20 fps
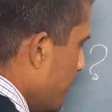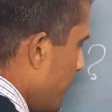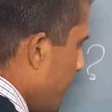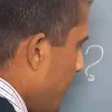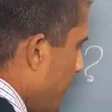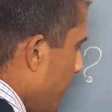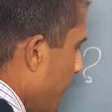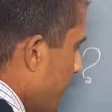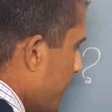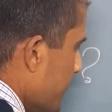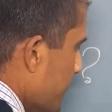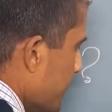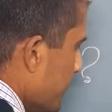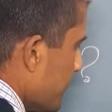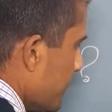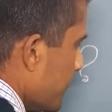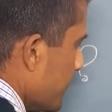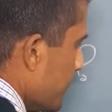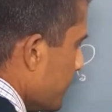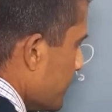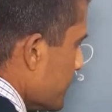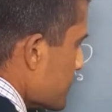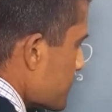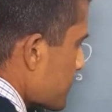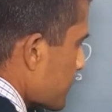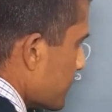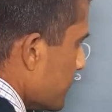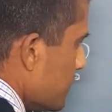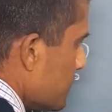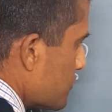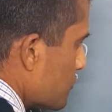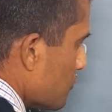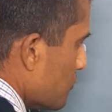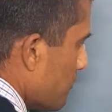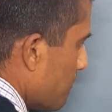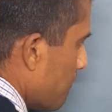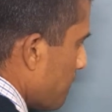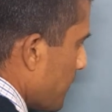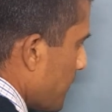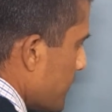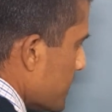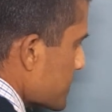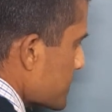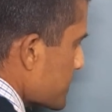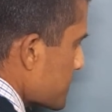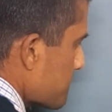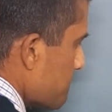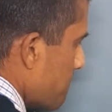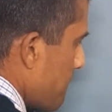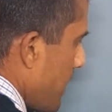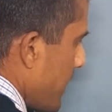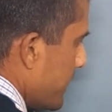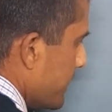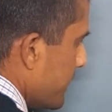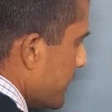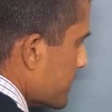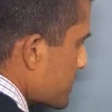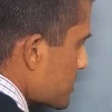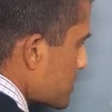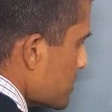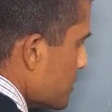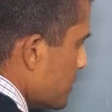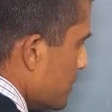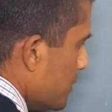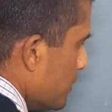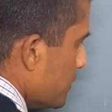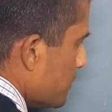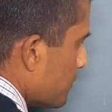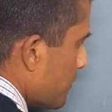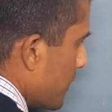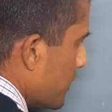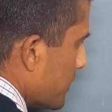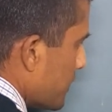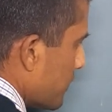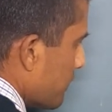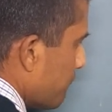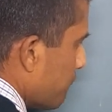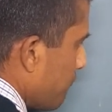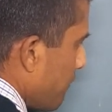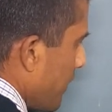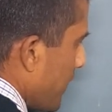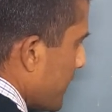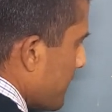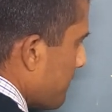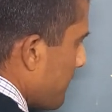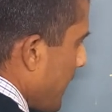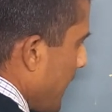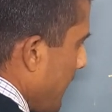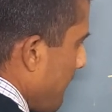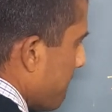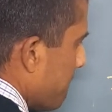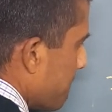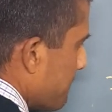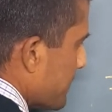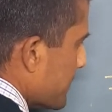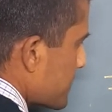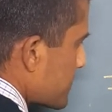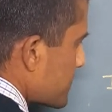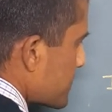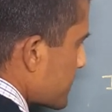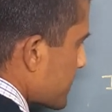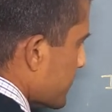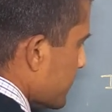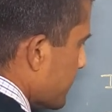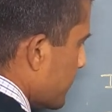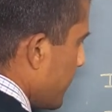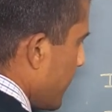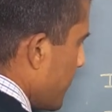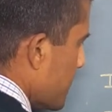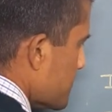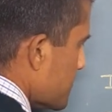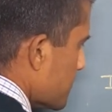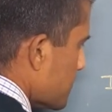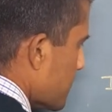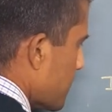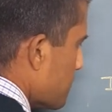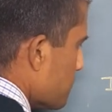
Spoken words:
I is equal to plus minus 25 ampere square under the